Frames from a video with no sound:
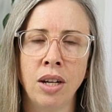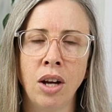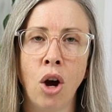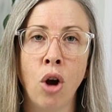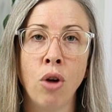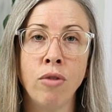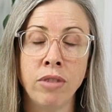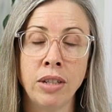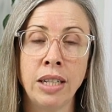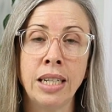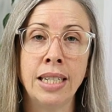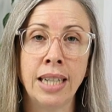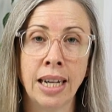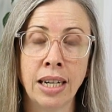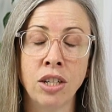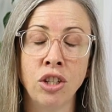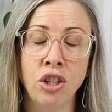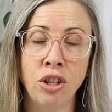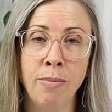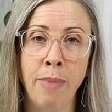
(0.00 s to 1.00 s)
overly
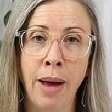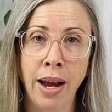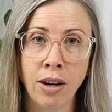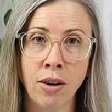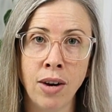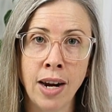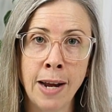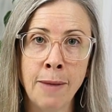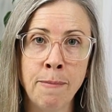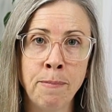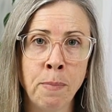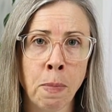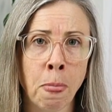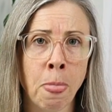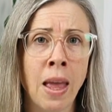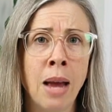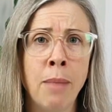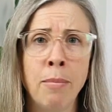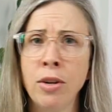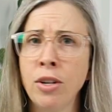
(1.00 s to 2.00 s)
textured background
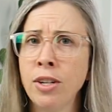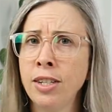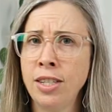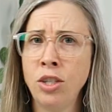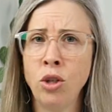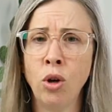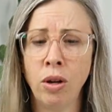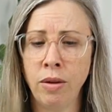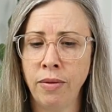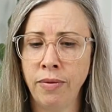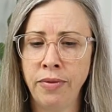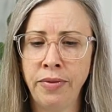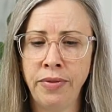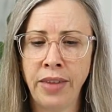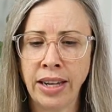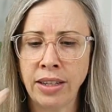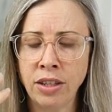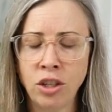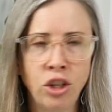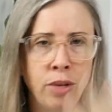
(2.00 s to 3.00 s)
because
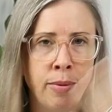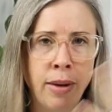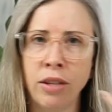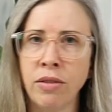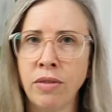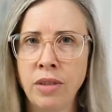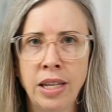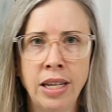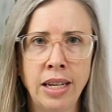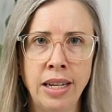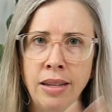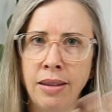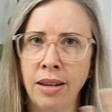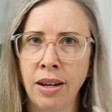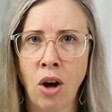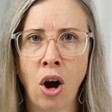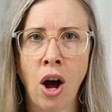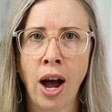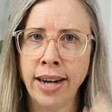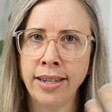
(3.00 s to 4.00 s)
that's too much for the
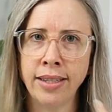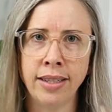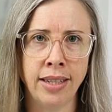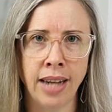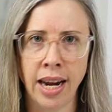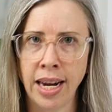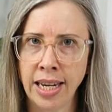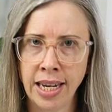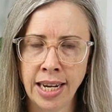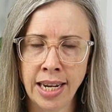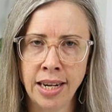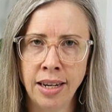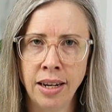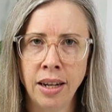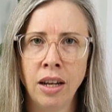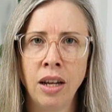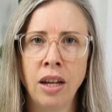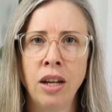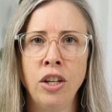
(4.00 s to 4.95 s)
eye to take in.